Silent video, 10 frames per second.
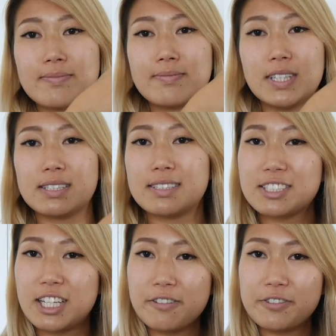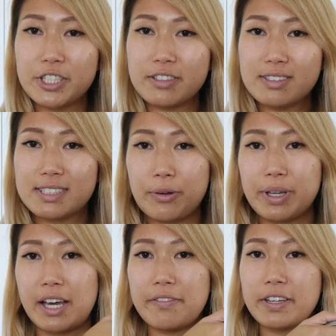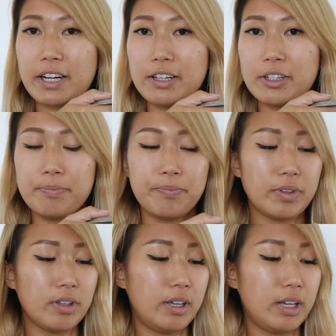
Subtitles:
This is our jar of chews that we have here at home.